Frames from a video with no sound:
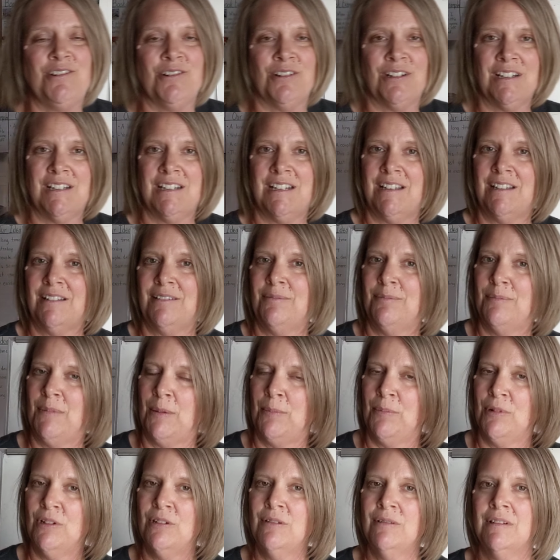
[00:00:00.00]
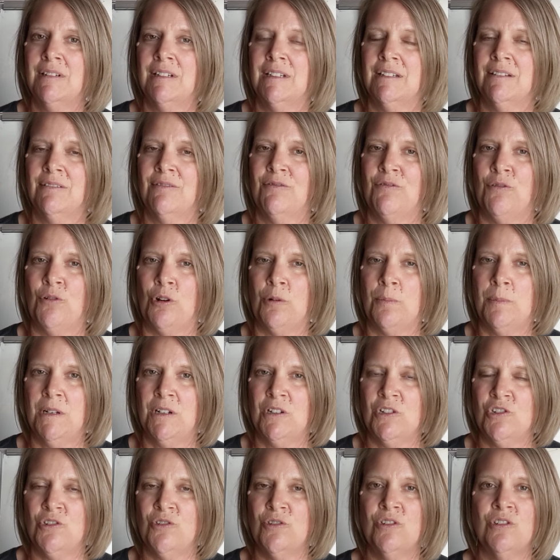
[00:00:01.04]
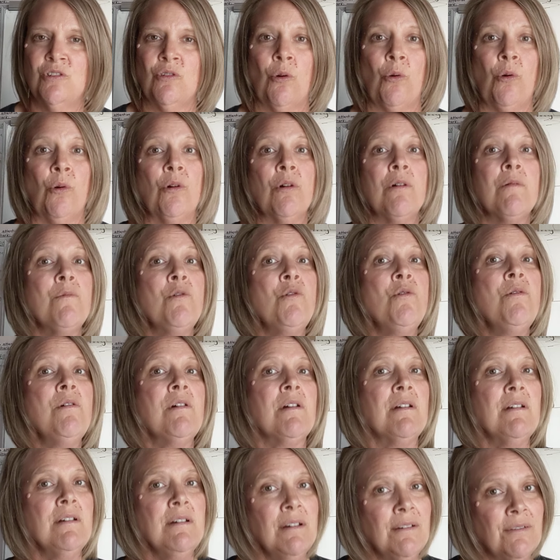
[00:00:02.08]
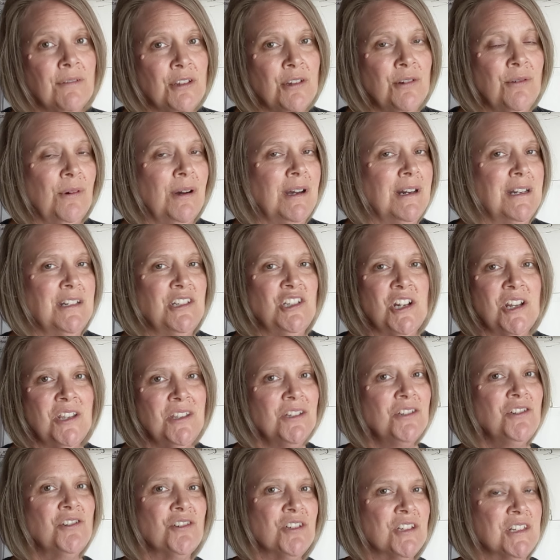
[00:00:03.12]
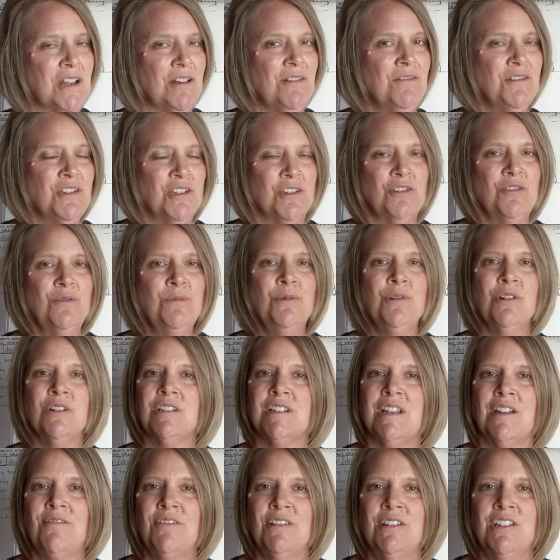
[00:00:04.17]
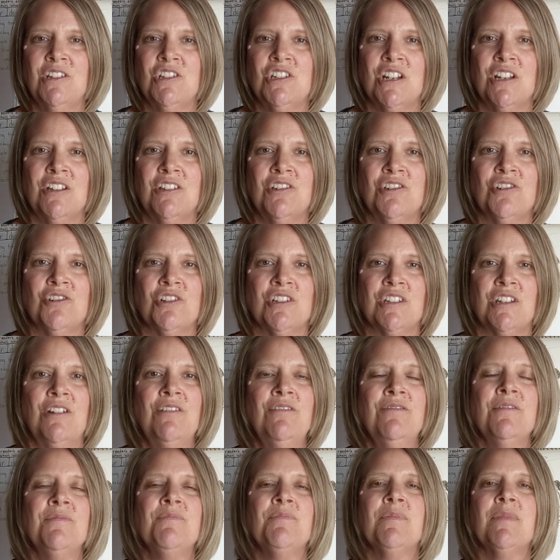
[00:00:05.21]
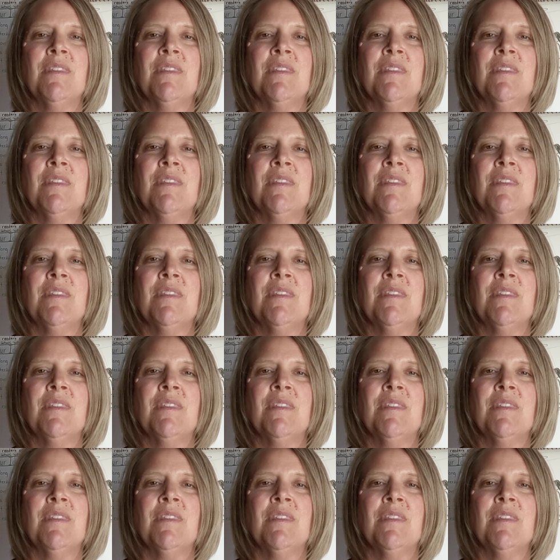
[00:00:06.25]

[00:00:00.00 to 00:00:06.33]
you're going to remember 4 pictures or more. If you want to challenge yourself to do more, definitely challenge yourself.